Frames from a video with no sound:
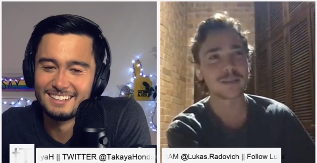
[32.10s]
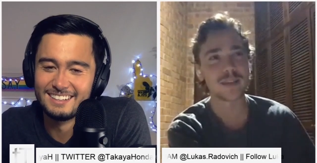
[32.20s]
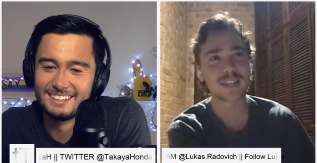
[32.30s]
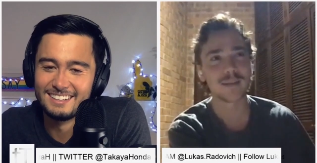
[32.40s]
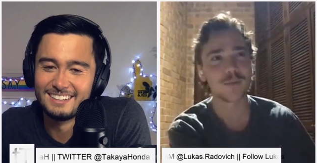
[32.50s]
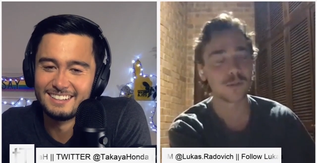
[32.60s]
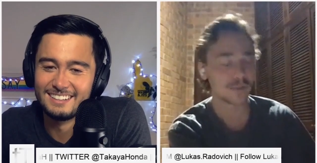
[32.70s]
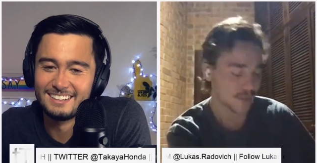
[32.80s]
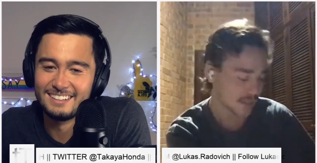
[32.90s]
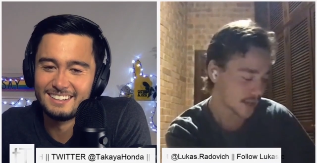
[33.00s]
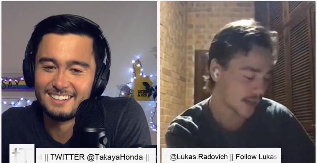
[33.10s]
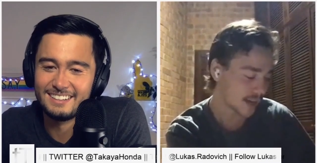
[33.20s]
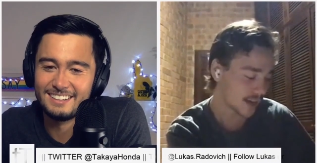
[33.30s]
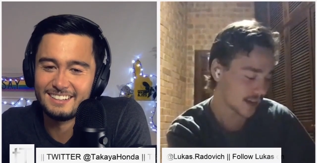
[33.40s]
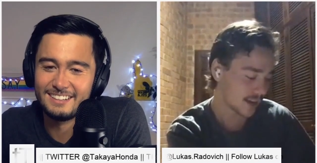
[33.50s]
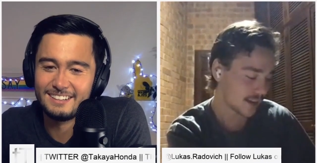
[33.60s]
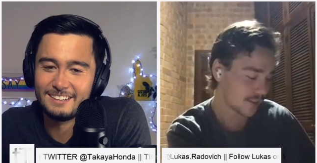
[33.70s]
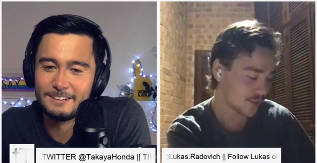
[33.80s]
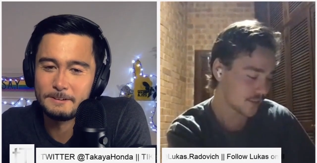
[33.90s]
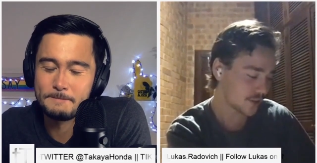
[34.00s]
Speaker 1: to pick up all of the
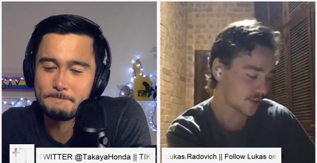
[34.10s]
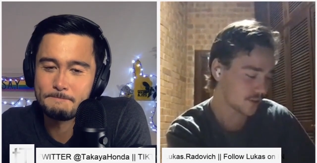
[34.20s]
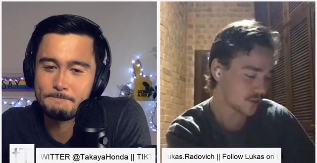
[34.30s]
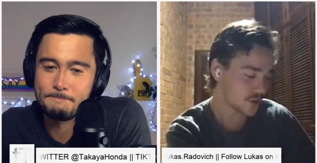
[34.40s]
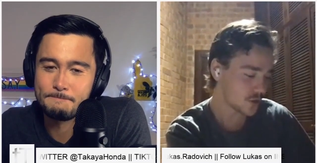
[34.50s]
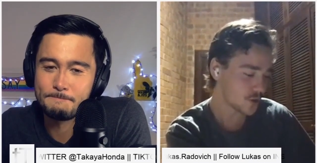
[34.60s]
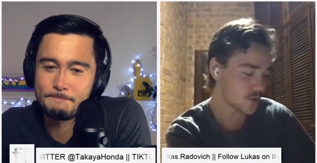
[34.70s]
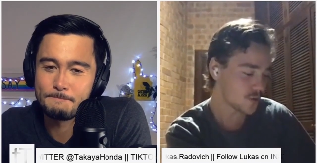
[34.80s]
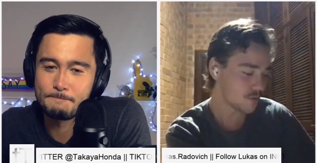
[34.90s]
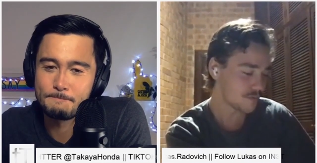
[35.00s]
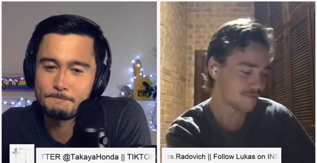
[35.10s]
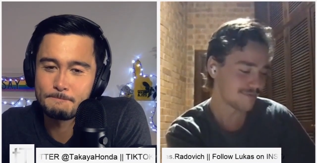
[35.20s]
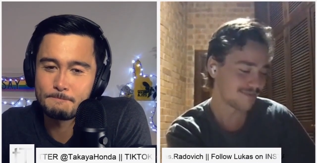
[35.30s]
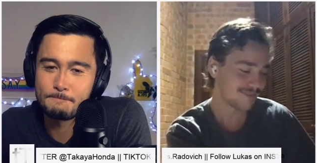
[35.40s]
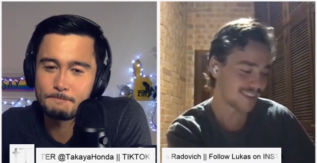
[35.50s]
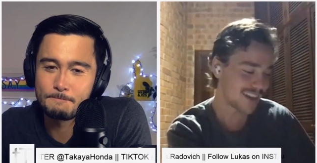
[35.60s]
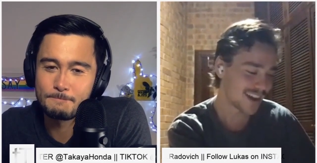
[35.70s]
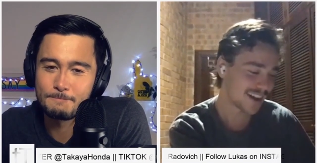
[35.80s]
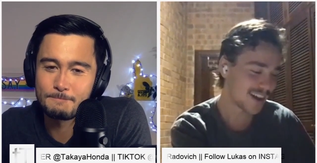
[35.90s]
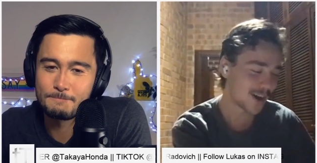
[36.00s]
new
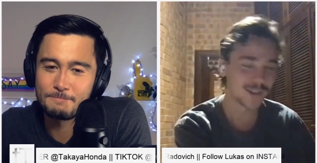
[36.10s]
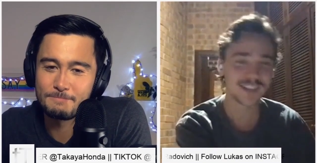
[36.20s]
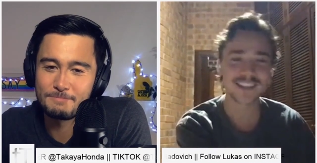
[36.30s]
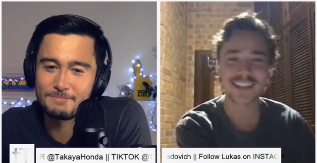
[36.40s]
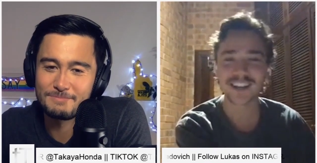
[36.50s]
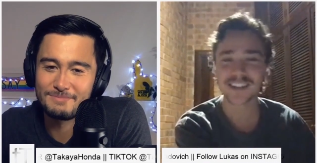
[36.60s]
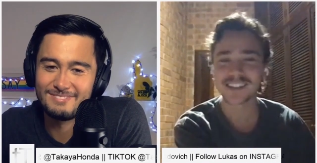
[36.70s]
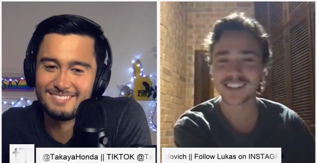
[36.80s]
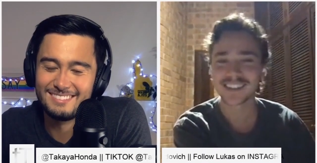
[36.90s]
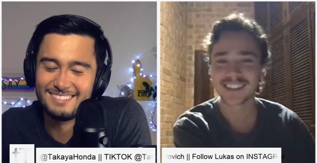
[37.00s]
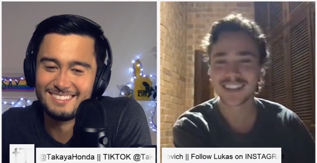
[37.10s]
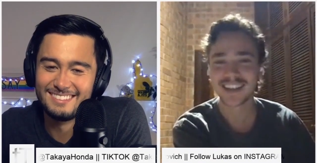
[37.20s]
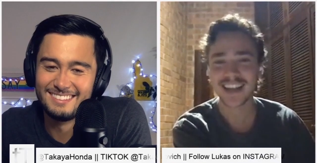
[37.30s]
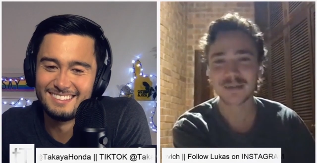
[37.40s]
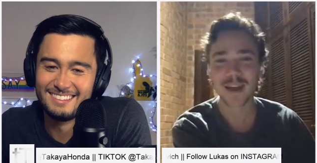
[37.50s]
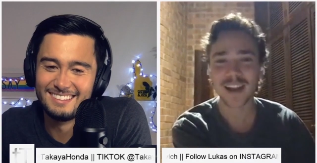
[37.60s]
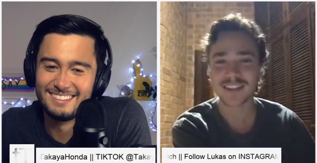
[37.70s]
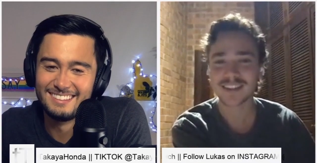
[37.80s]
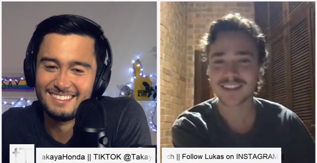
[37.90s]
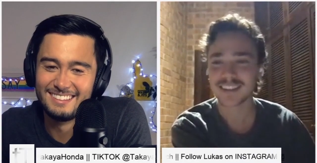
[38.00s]
hostel
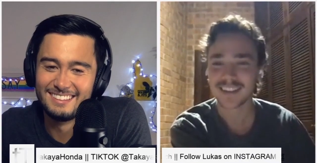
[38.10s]
inmates.